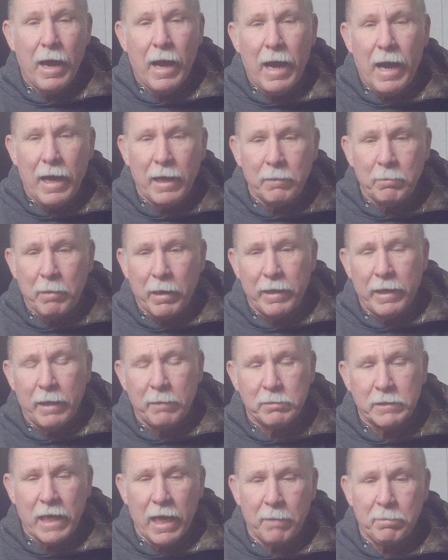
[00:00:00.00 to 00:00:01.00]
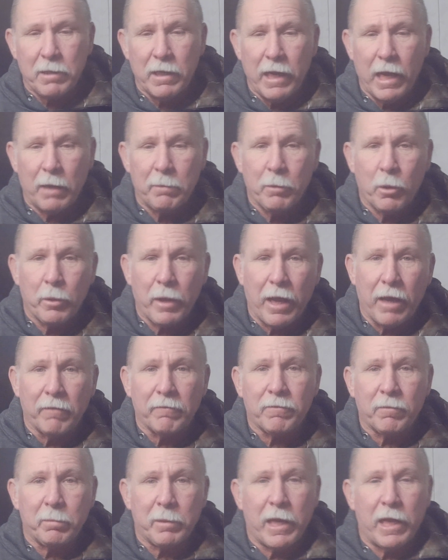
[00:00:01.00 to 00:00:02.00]
Hi, my name's Captain Ed Monette
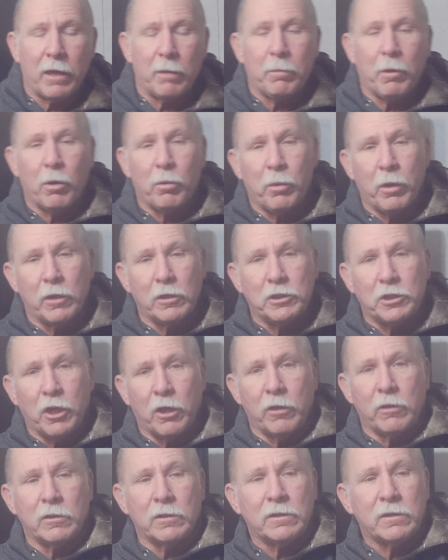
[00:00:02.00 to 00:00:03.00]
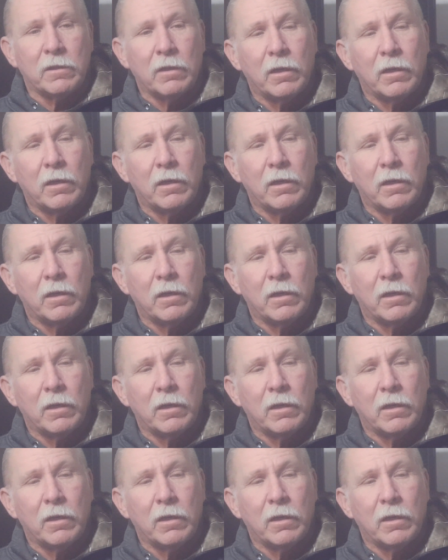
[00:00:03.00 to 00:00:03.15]
from Cannonball Runner Charters.